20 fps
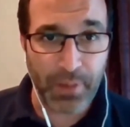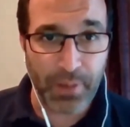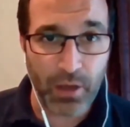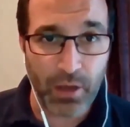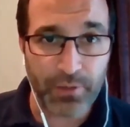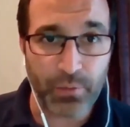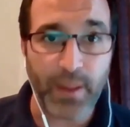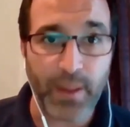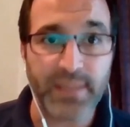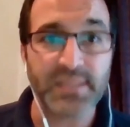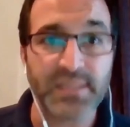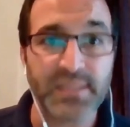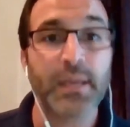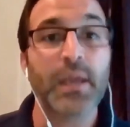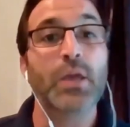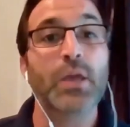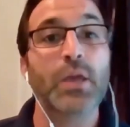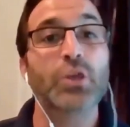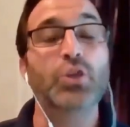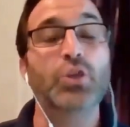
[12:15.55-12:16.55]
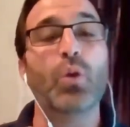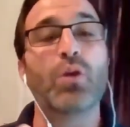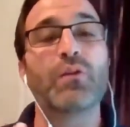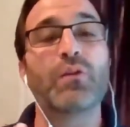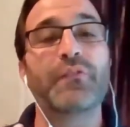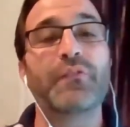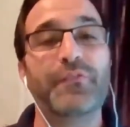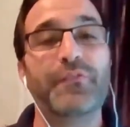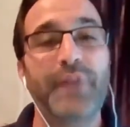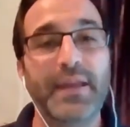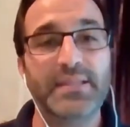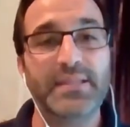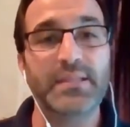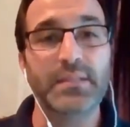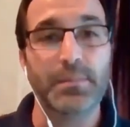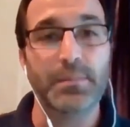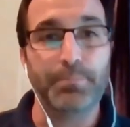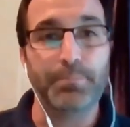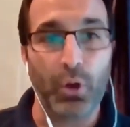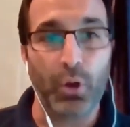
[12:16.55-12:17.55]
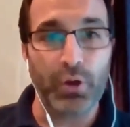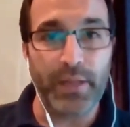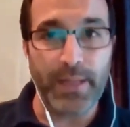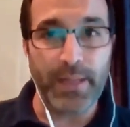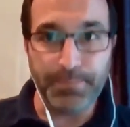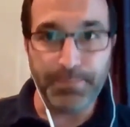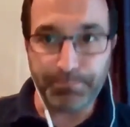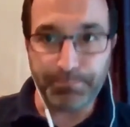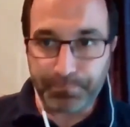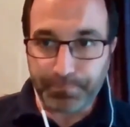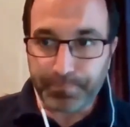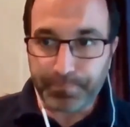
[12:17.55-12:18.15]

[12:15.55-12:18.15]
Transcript: pathways you are affecting the body